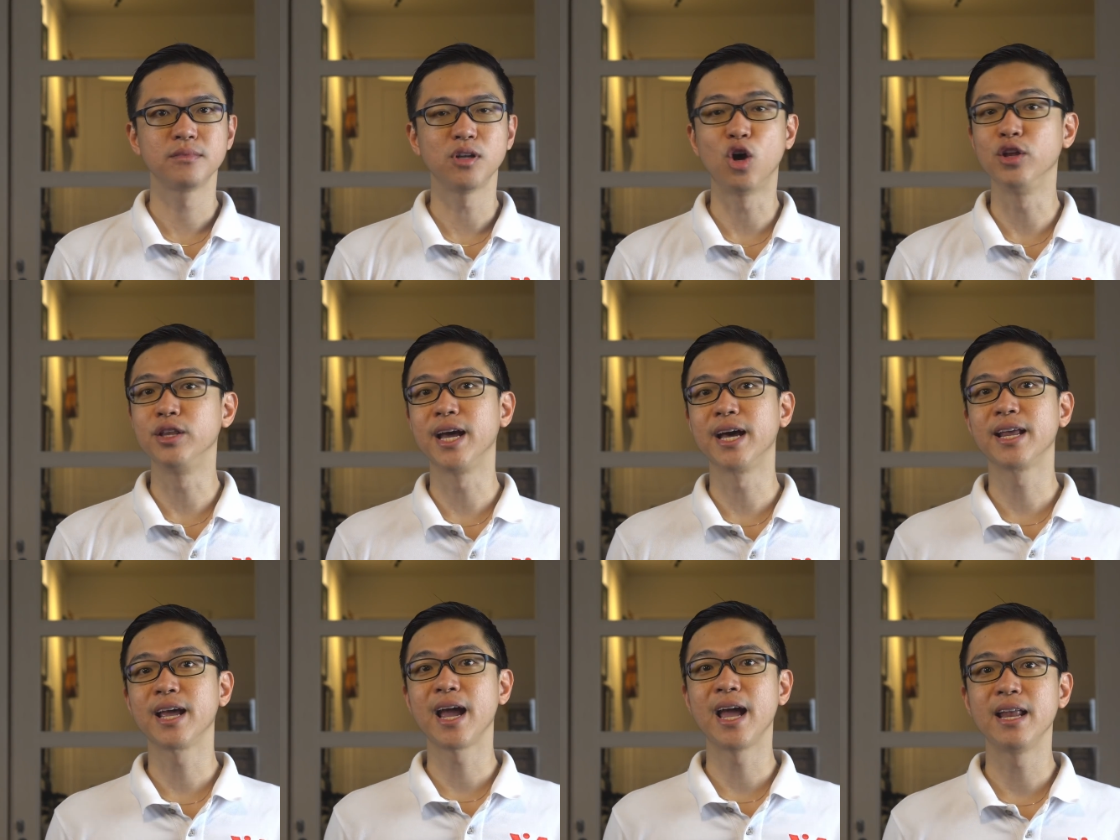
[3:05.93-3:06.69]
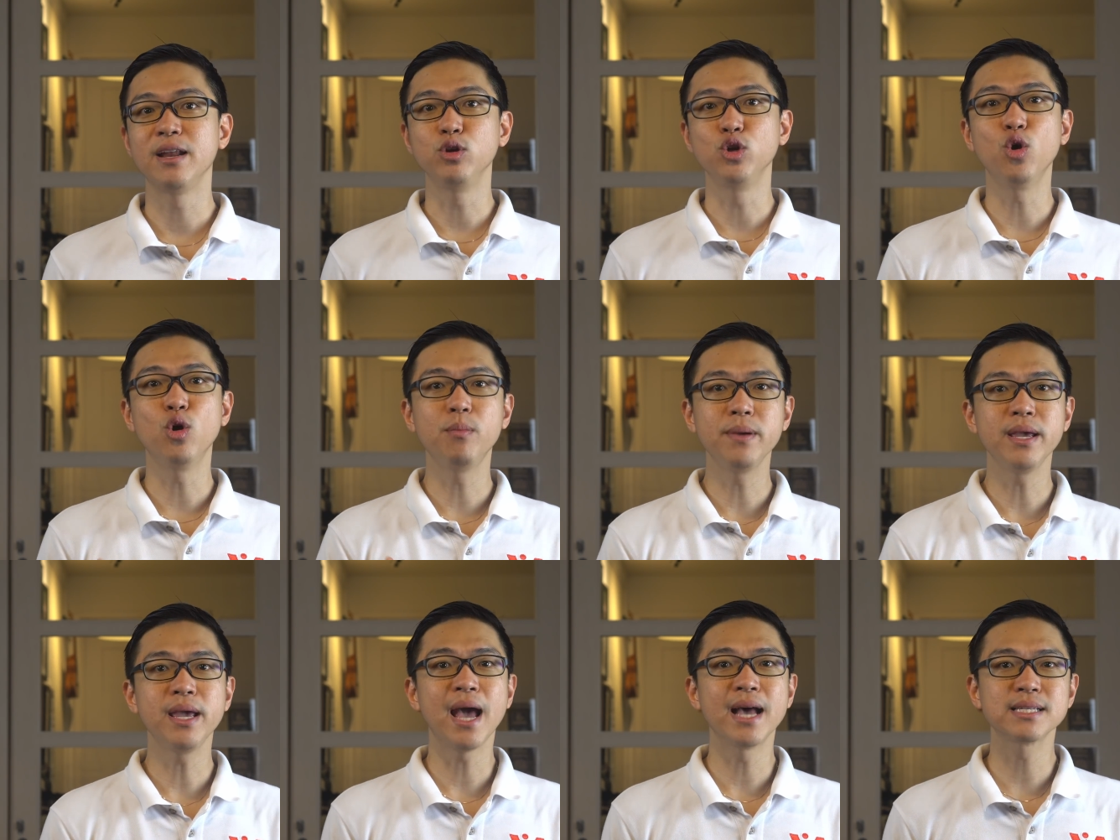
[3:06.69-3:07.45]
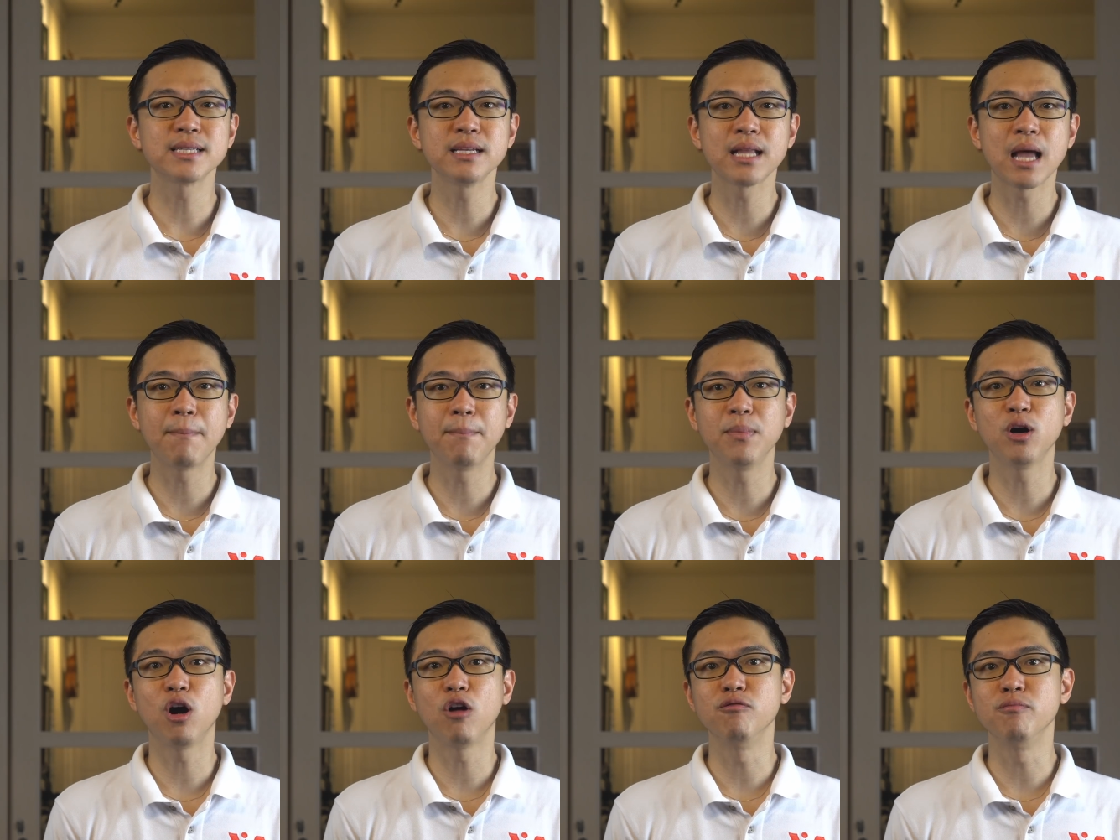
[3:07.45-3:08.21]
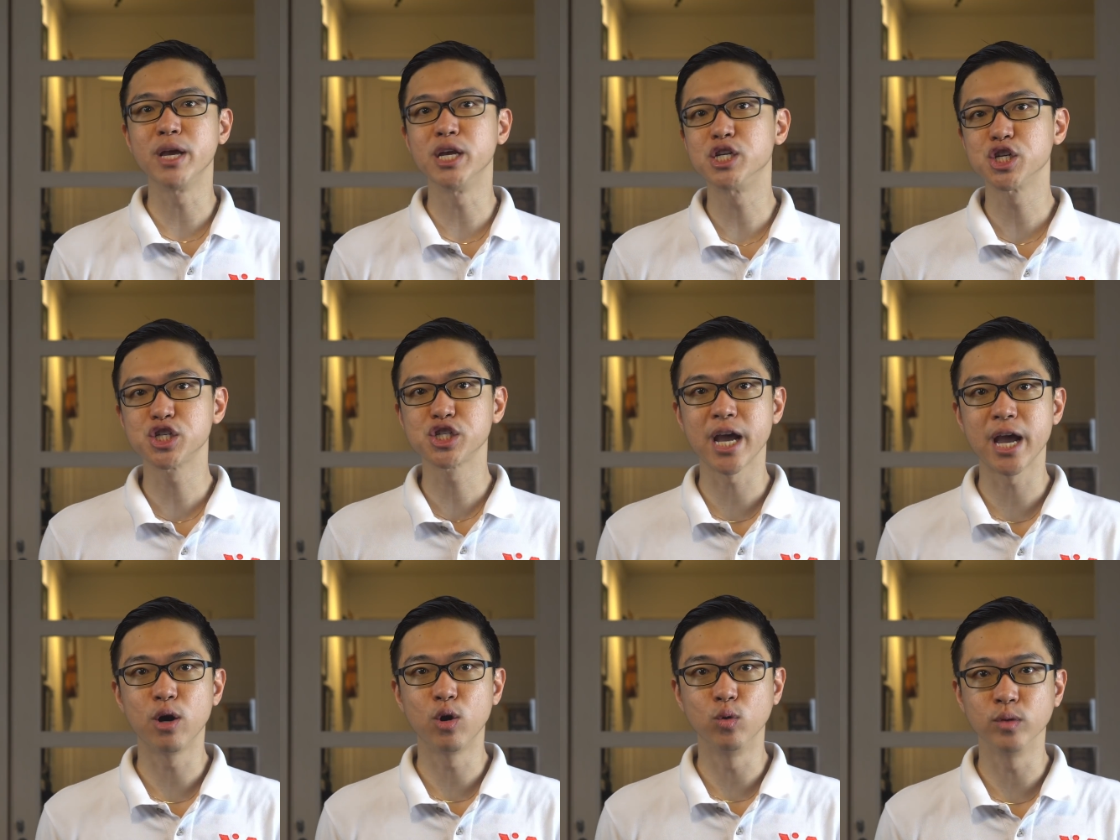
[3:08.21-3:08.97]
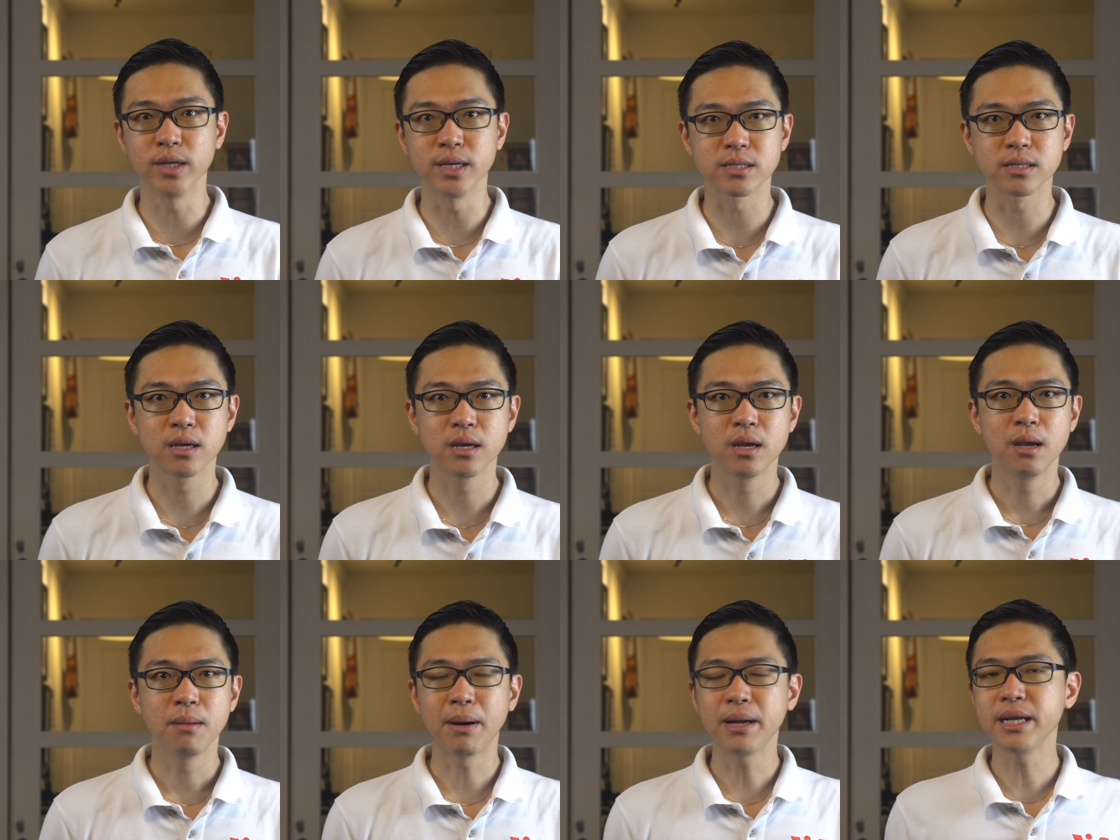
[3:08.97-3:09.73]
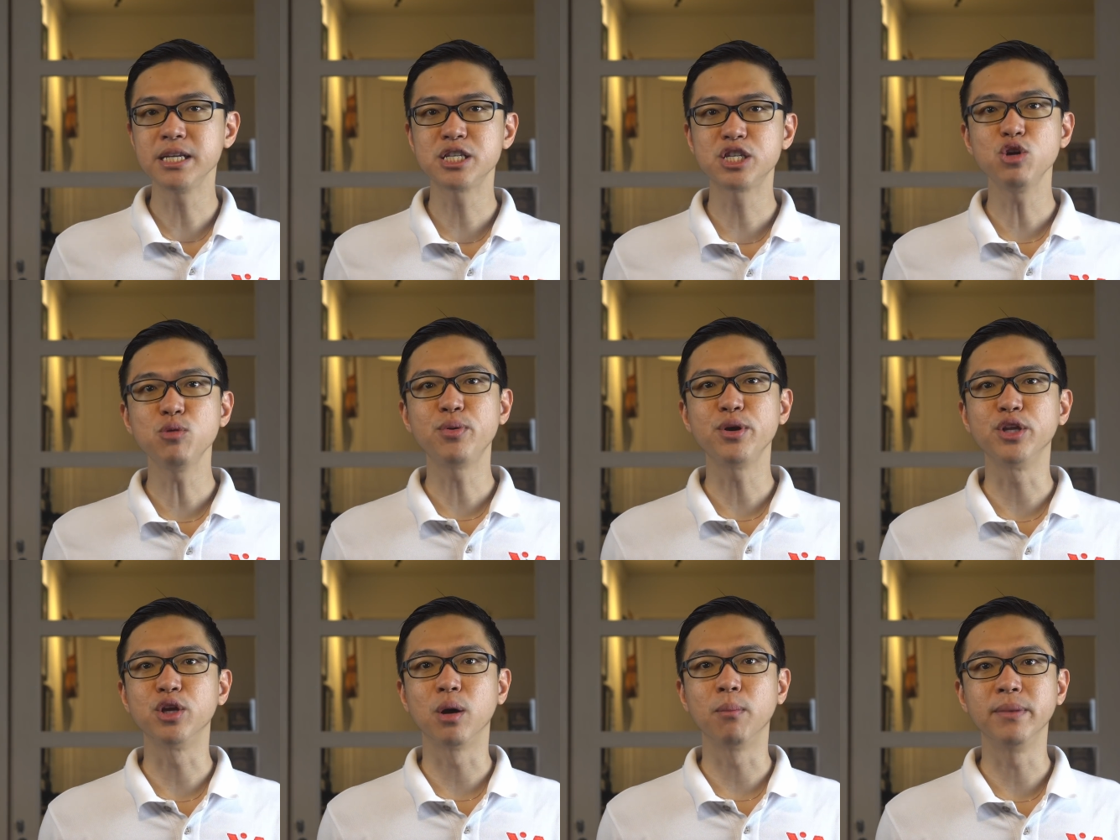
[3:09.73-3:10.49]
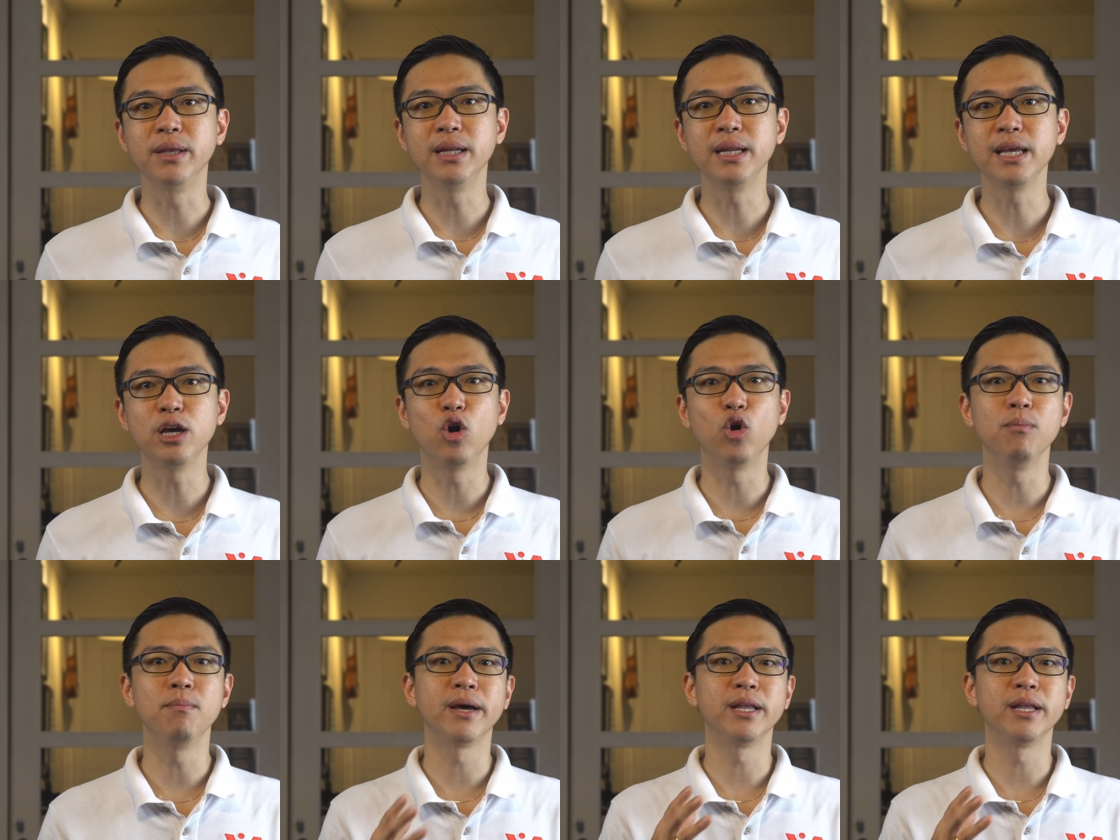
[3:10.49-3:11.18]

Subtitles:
On the other hand, UOB has a number of major shareholders, but is still predominantly owned by